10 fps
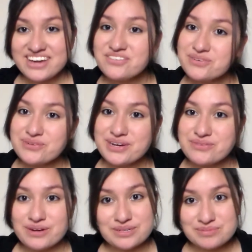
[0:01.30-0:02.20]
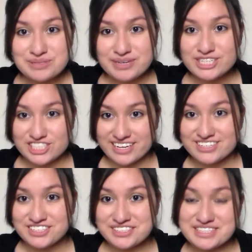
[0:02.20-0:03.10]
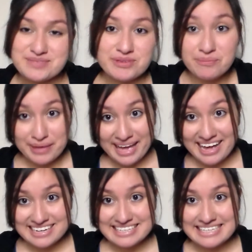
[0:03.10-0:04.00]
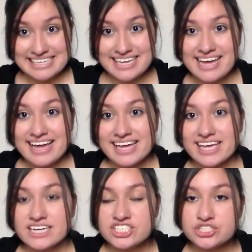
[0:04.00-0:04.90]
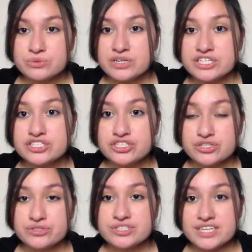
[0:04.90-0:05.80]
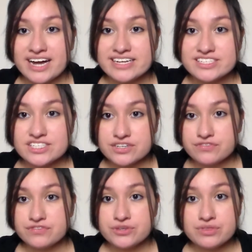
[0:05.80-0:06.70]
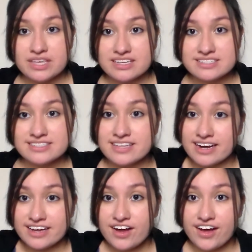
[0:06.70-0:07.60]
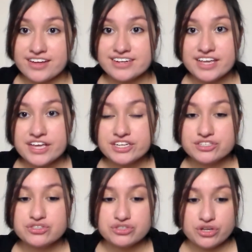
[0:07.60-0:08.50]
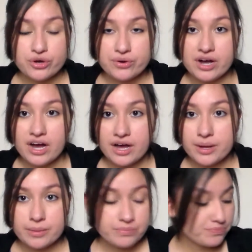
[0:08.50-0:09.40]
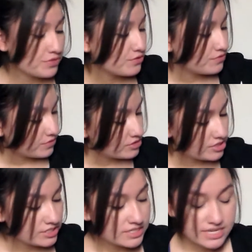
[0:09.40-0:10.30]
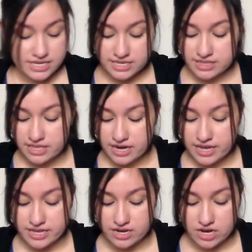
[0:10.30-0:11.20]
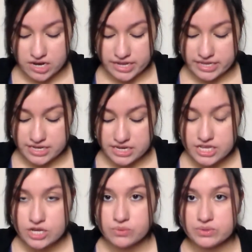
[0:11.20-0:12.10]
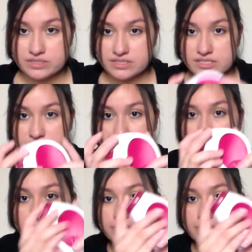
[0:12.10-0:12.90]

Hi everyone, welcome to my channel. It's me, Patty, and just wanted to show you guys a few things that I got. So the first thing that I got was this